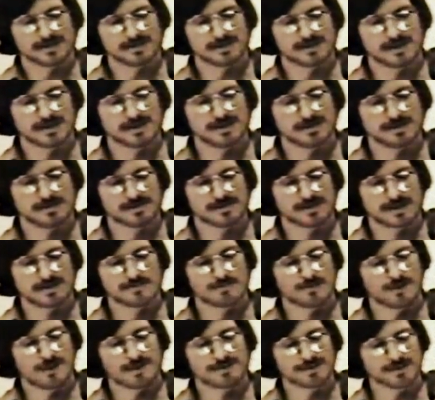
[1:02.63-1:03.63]

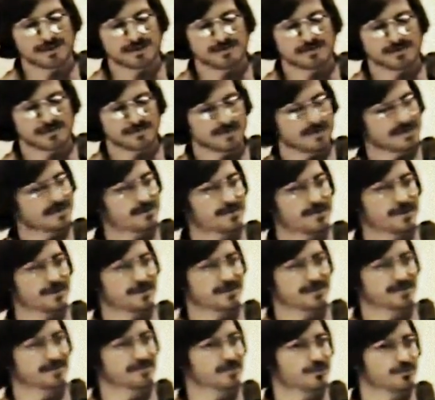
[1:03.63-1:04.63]
They probably know as much
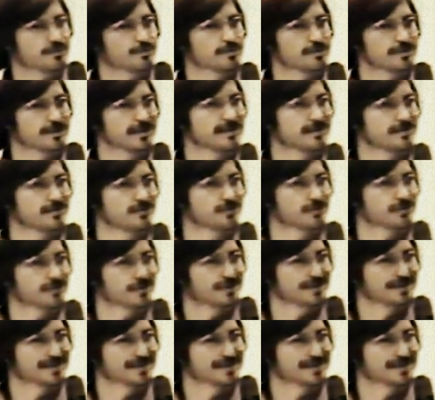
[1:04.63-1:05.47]
about the computer as I do,